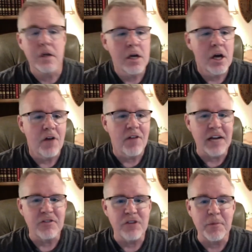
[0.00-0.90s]
of
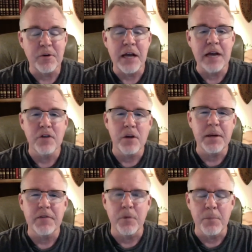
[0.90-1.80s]
Acts chapter 9. It's going to be
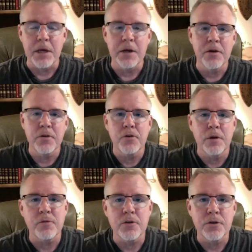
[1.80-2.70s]
a familiar
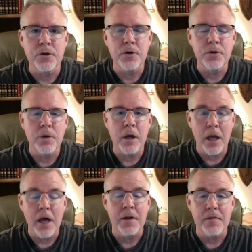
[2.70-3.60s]
scripture to a
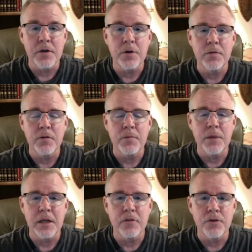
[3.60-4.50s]
lot of you if you've been
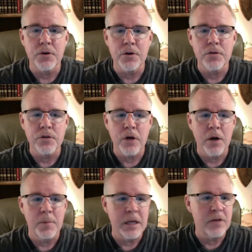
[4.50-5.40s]
in church.
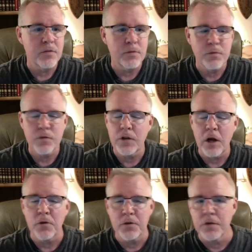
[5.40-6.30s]
It's
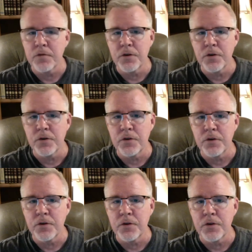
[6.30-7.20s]
Saul's conversion to
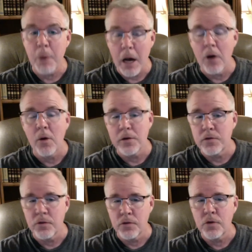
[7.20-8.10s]
Paul.
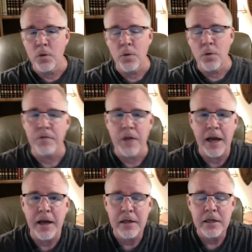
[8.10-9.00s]
It's the story of
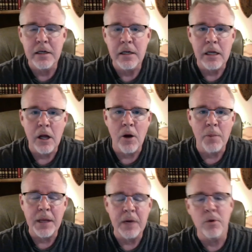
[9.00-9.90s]
that.
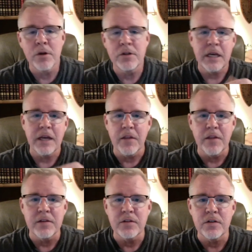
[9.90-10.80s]
And I want to tell you
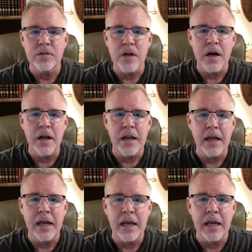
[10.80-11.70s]
that this is not
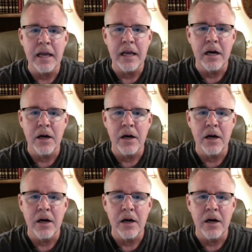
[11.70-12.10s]
a